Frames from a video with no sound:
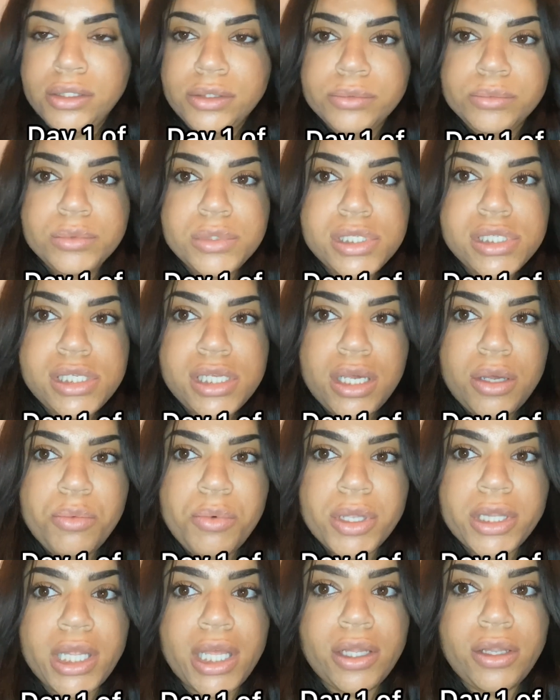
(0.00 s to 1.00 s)
see
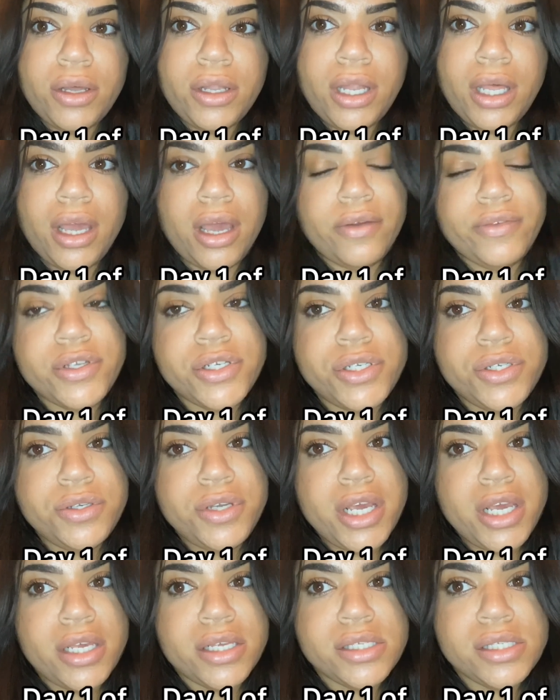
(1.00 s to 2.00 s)
what they look like after 2
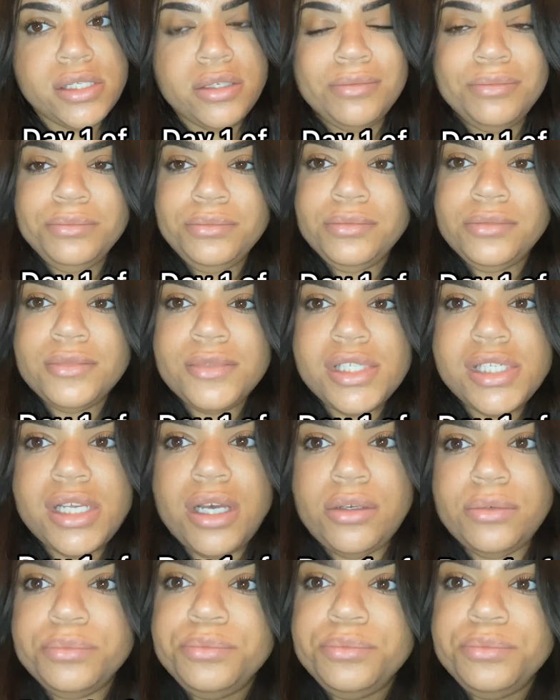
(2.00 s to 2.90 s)
days. So